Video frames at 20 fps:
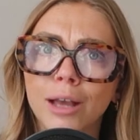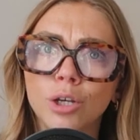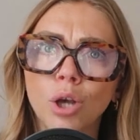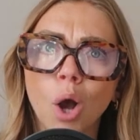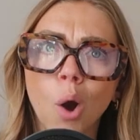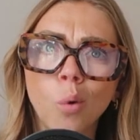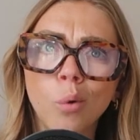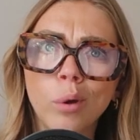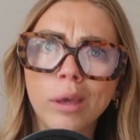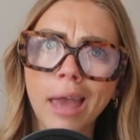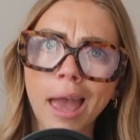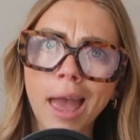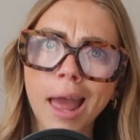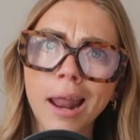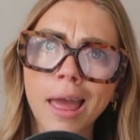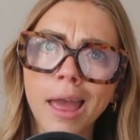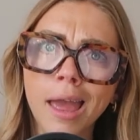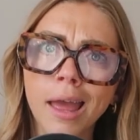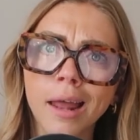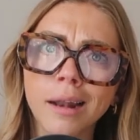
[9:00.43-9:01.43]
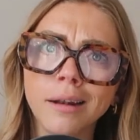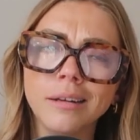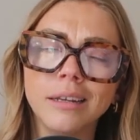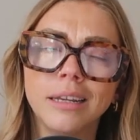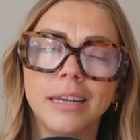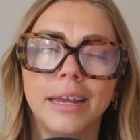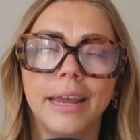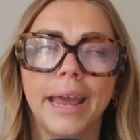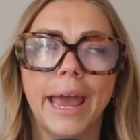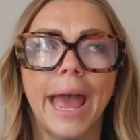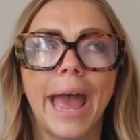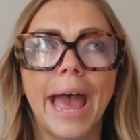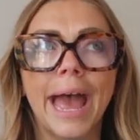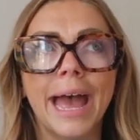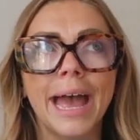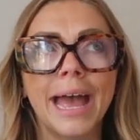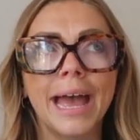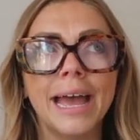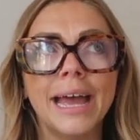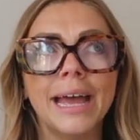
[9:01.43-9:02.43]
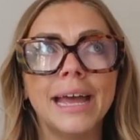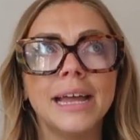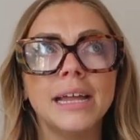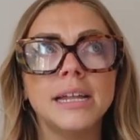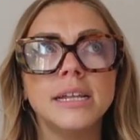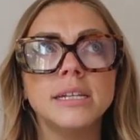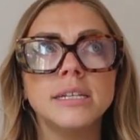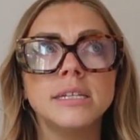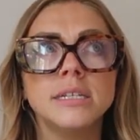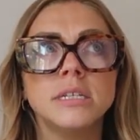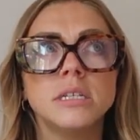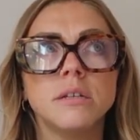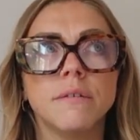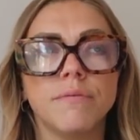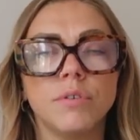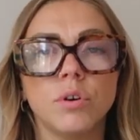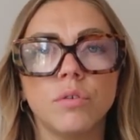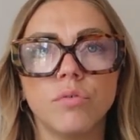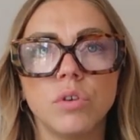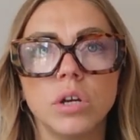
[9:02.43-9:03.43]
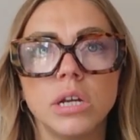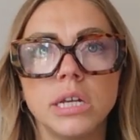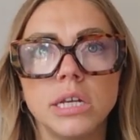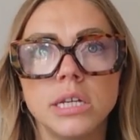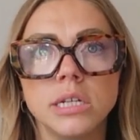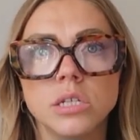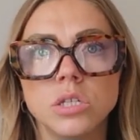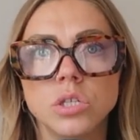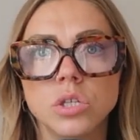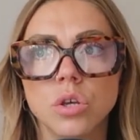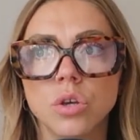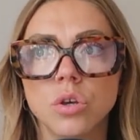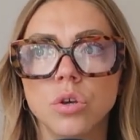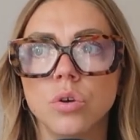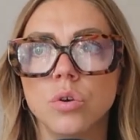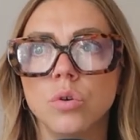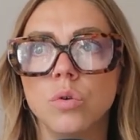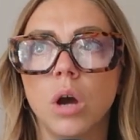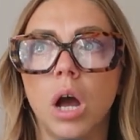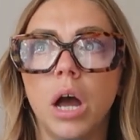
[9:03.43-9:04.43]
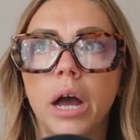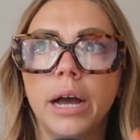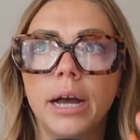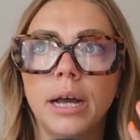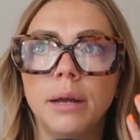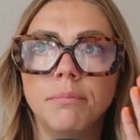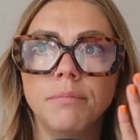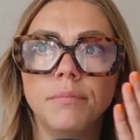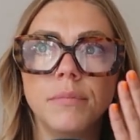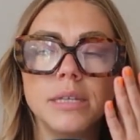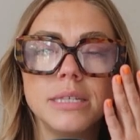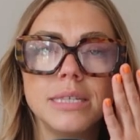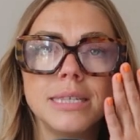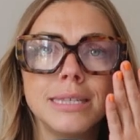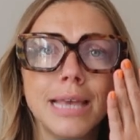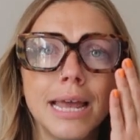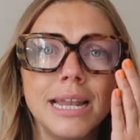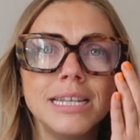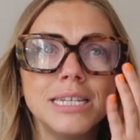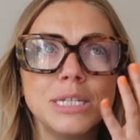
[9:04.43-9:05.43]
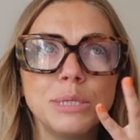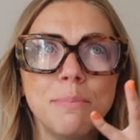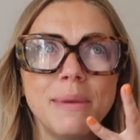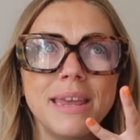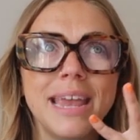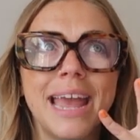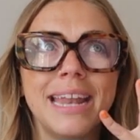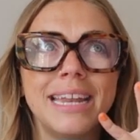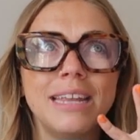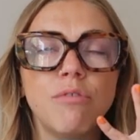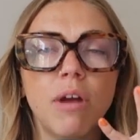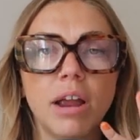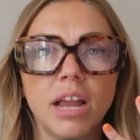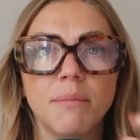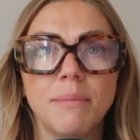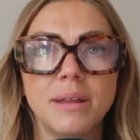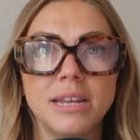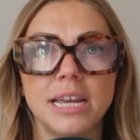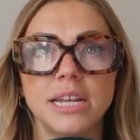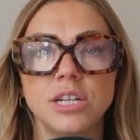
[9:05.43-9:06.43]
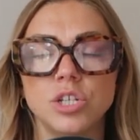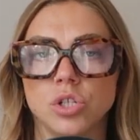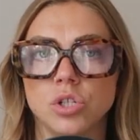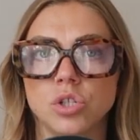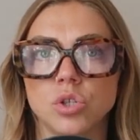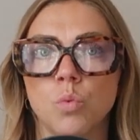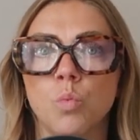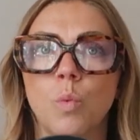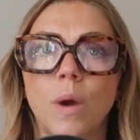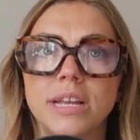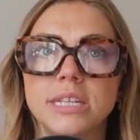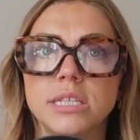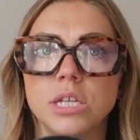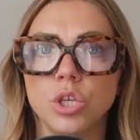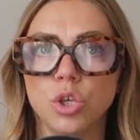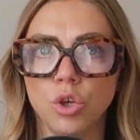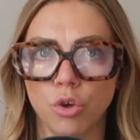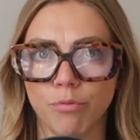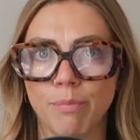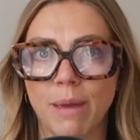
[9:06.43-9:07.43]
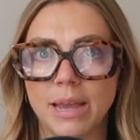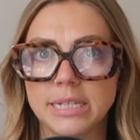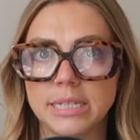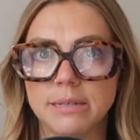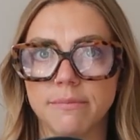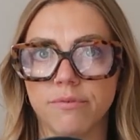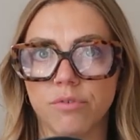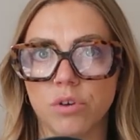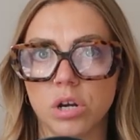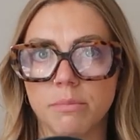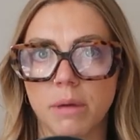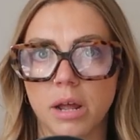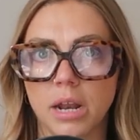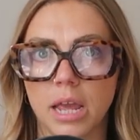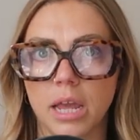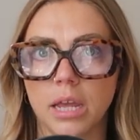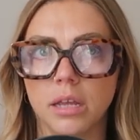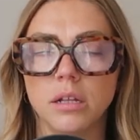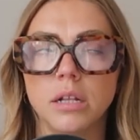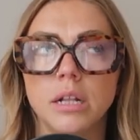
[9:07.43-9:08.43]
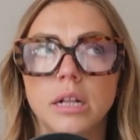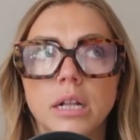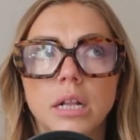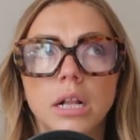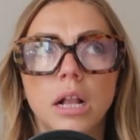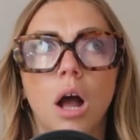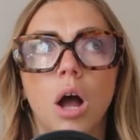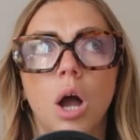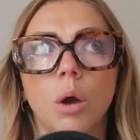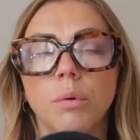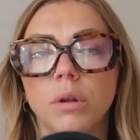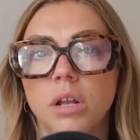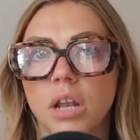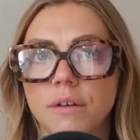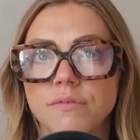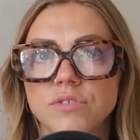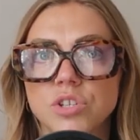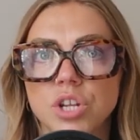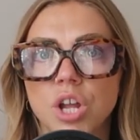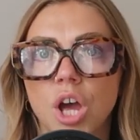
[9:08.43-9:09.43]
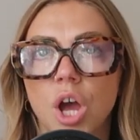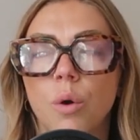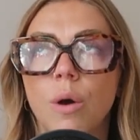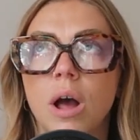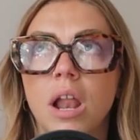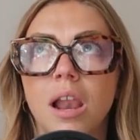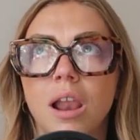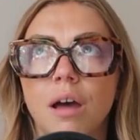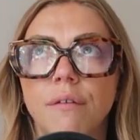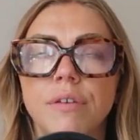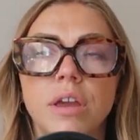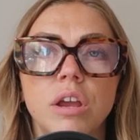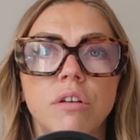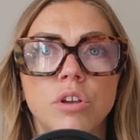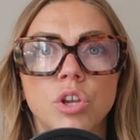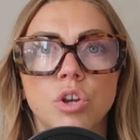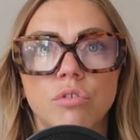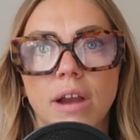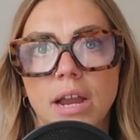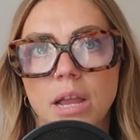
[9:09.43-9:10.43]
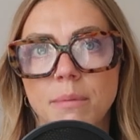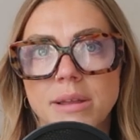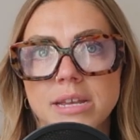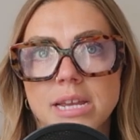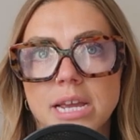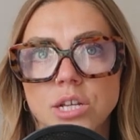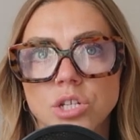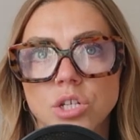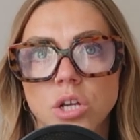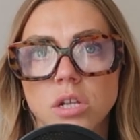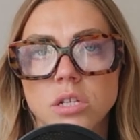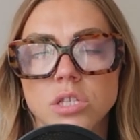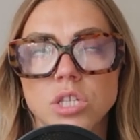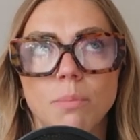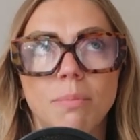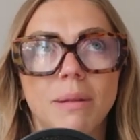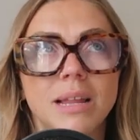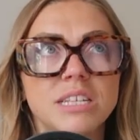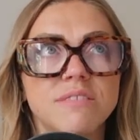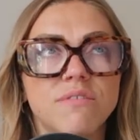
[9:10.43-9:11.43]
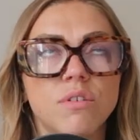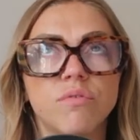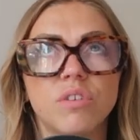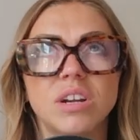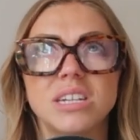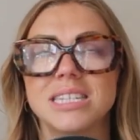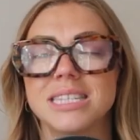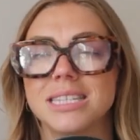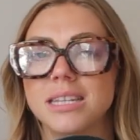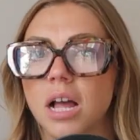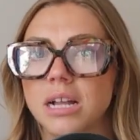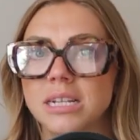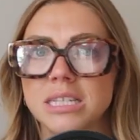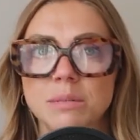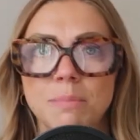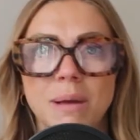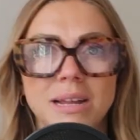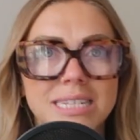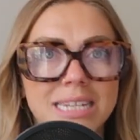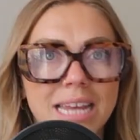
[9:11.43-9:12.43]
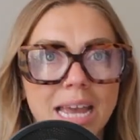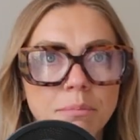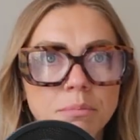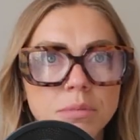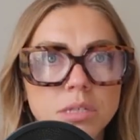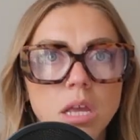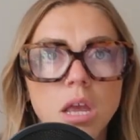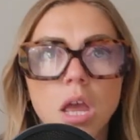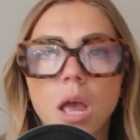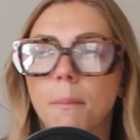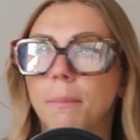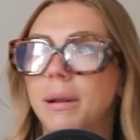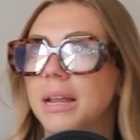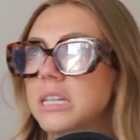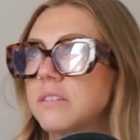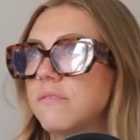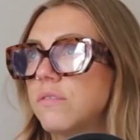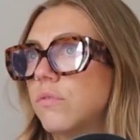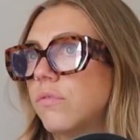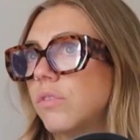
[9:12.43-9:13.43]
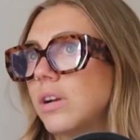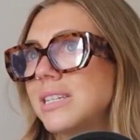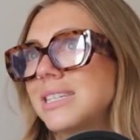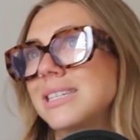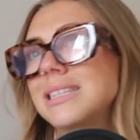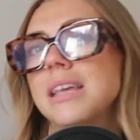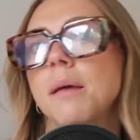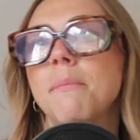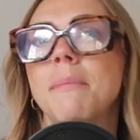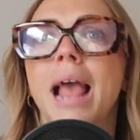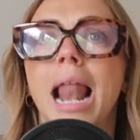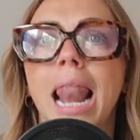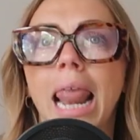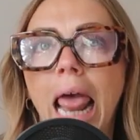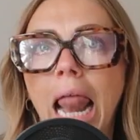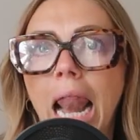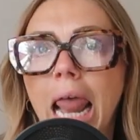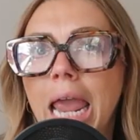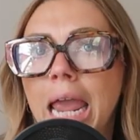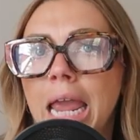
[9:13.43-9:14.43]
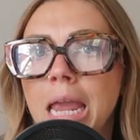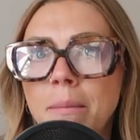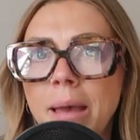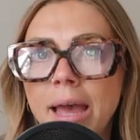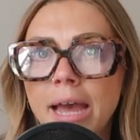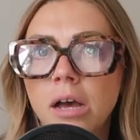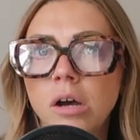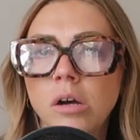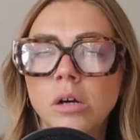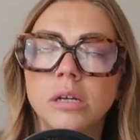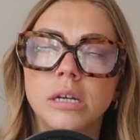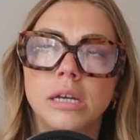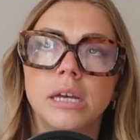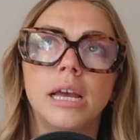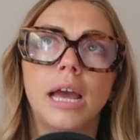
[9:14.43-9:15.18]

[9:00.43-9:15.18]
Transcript: Go get it. And feel free to send me any recommendations on ways that you've made some free money. I would love to know. I love hearing your recommendations. So please feel free to slide into my DMs. Please feel free to send me a little email.